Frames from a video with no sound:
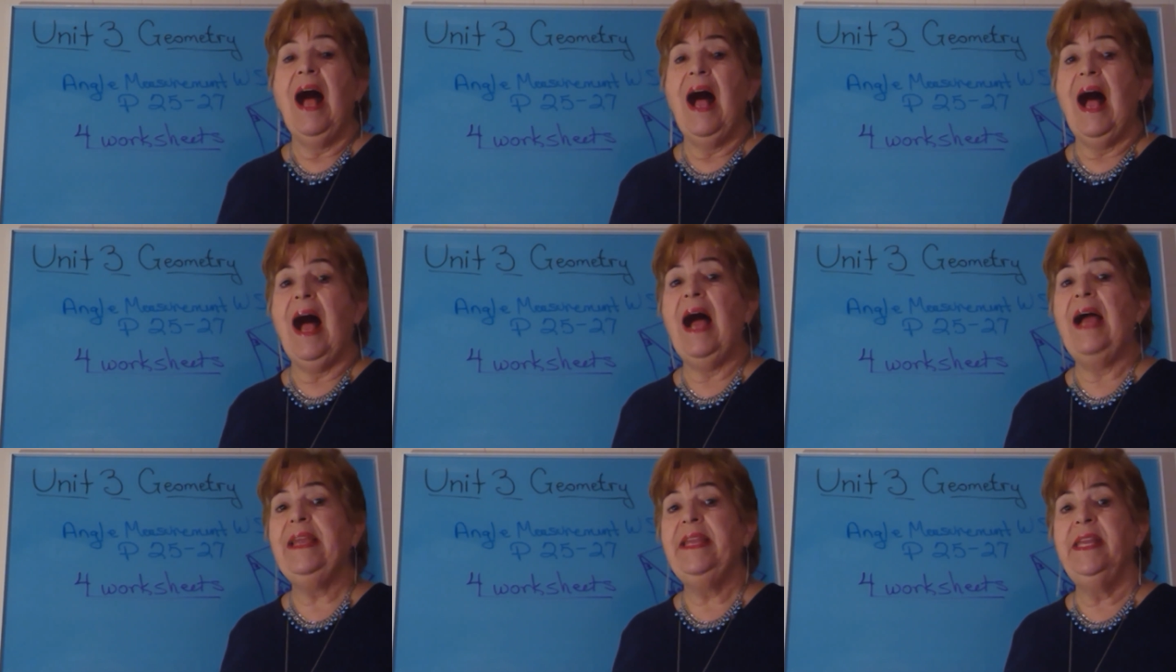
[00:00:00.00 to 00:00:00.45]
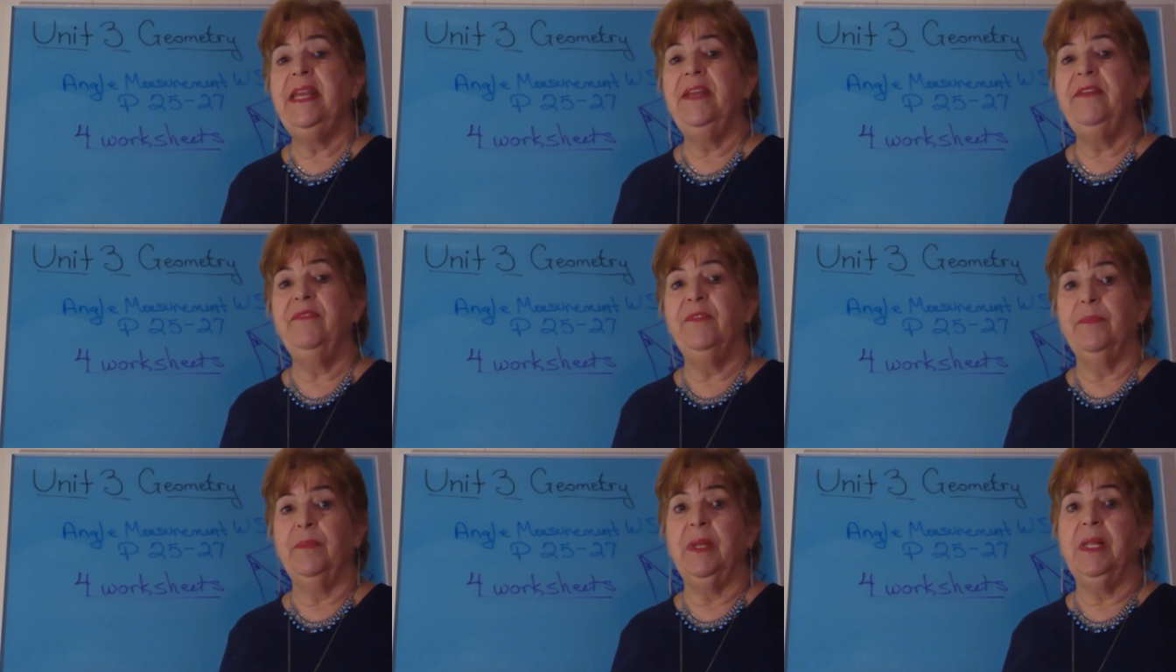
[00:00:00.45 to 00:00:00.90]
I
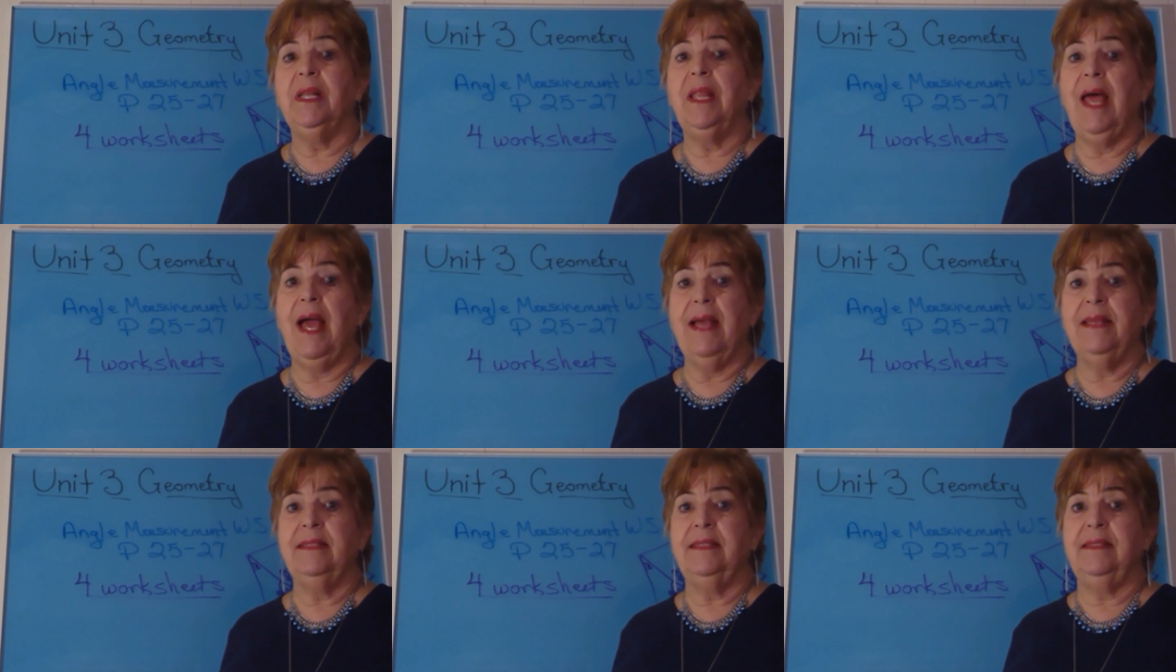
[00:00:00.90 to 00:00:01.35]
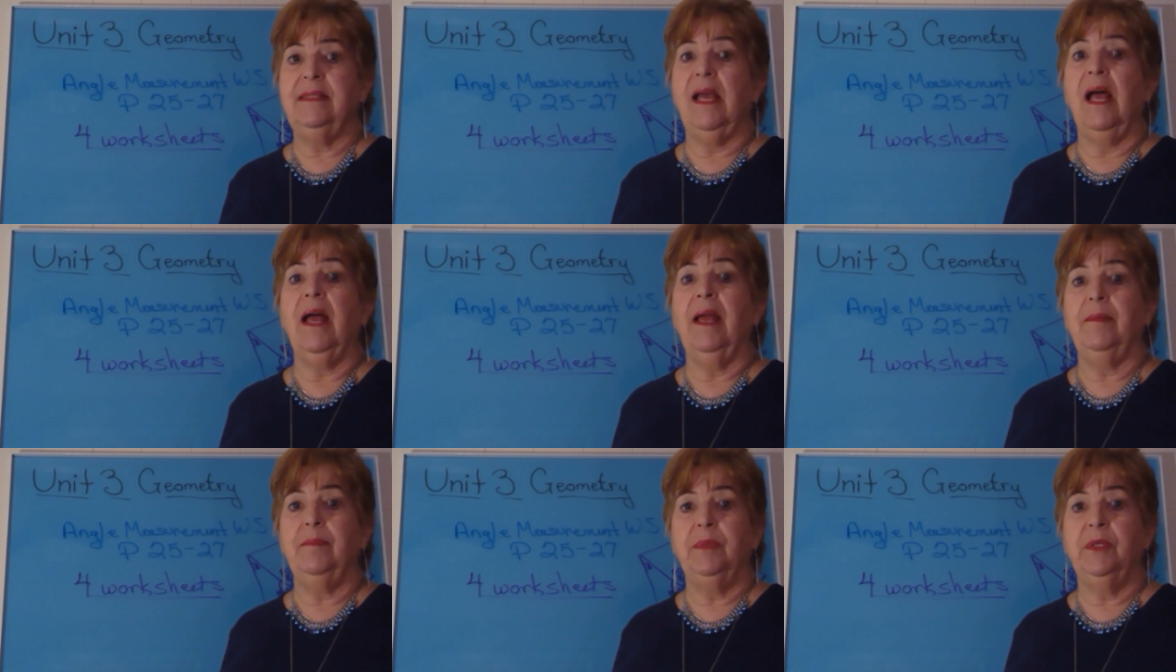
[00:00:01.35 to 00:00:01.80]
gave them class
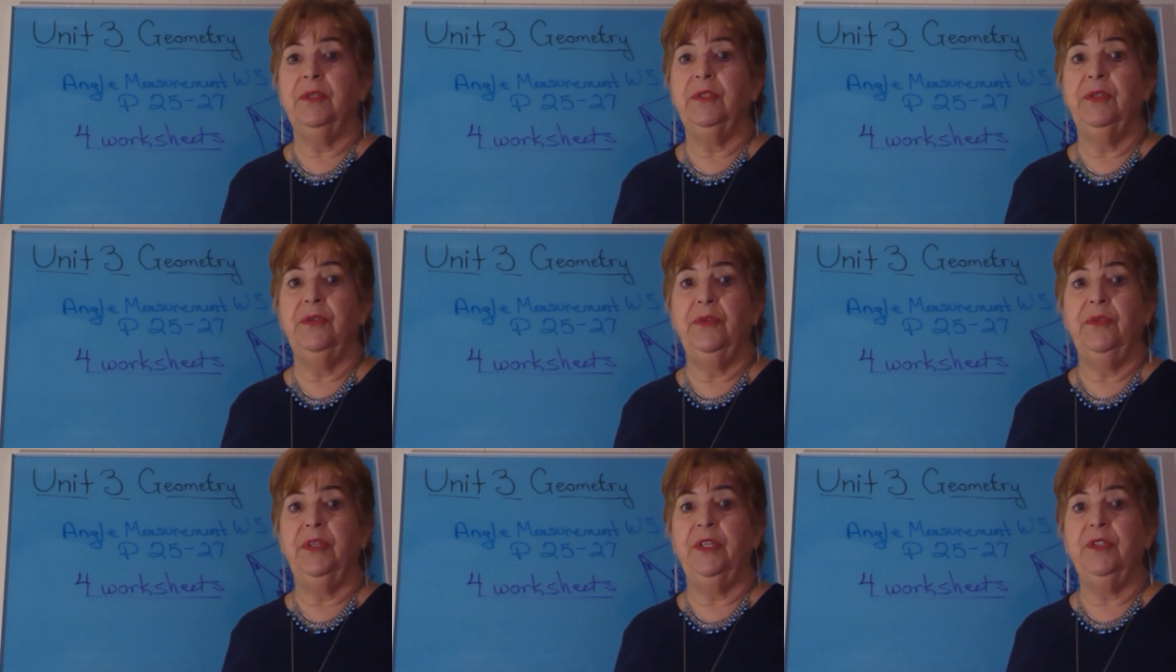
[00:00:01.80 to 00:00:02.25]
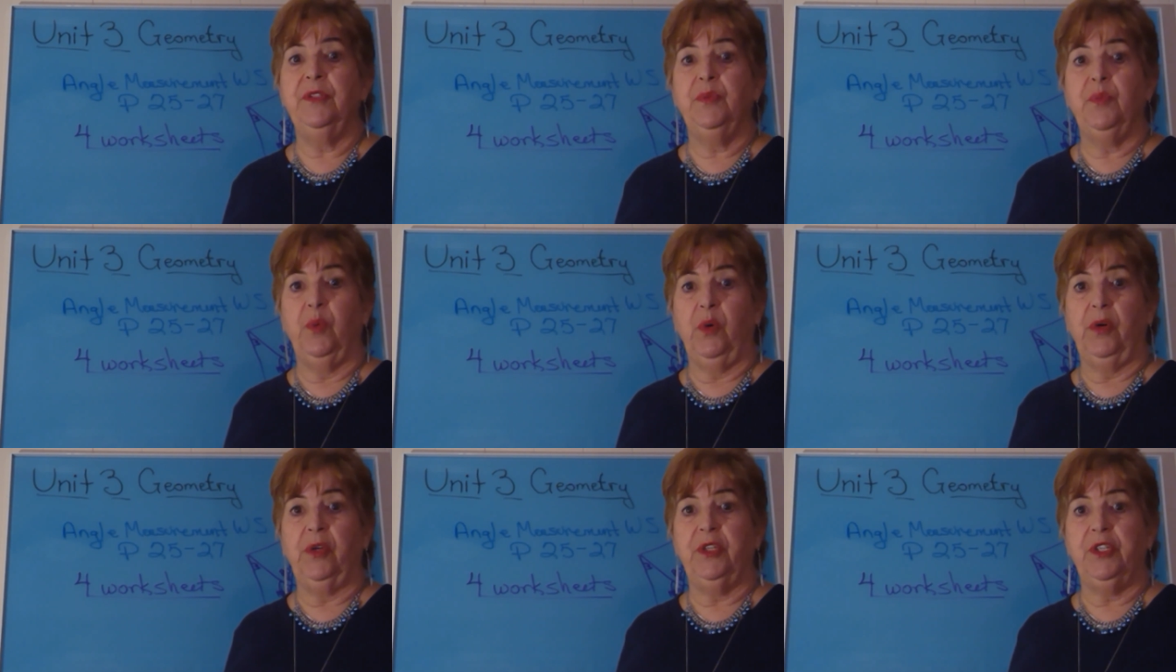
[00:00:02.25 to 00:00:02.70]
time to do these
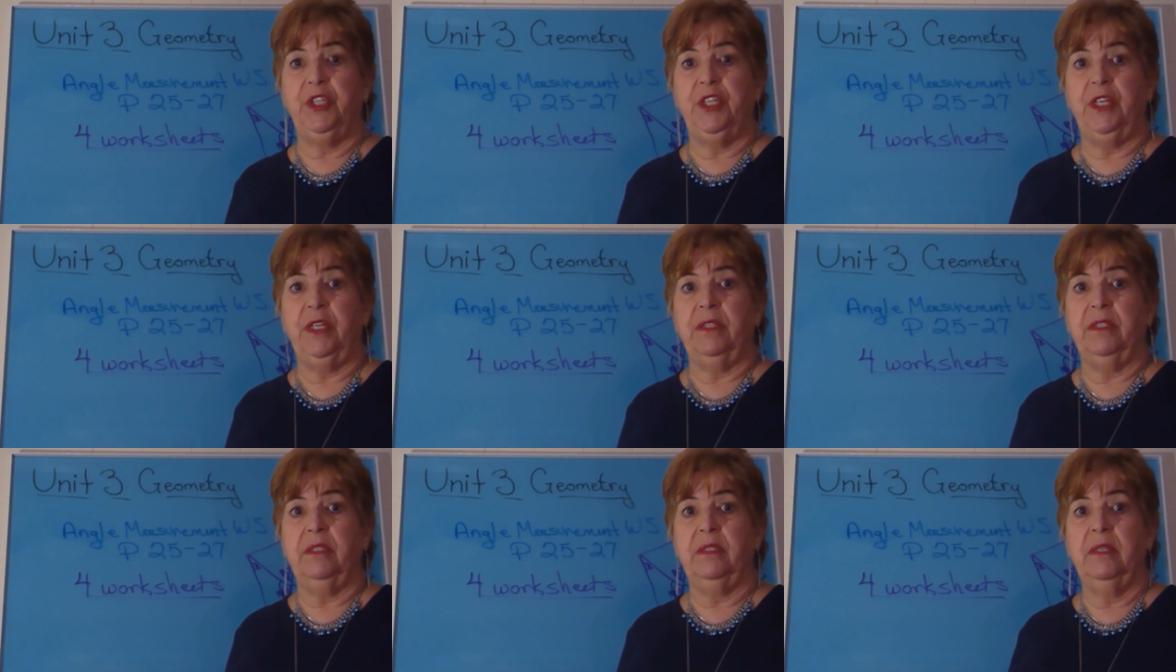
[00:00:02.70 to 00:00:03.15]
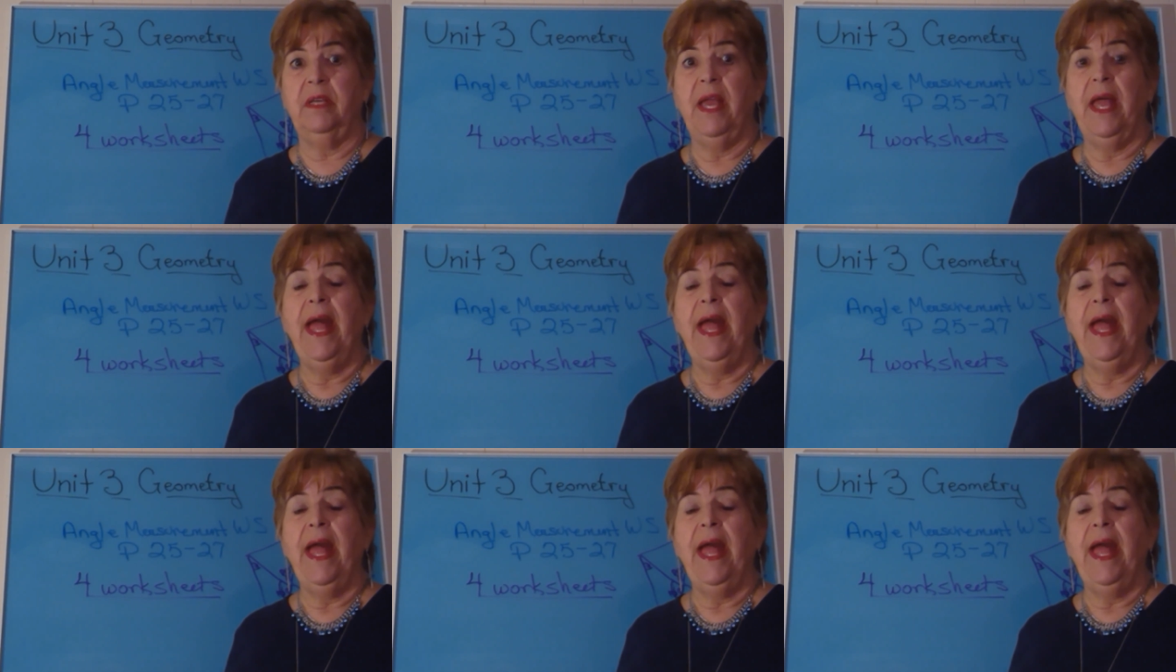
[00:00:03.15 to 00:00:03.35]
worksheets,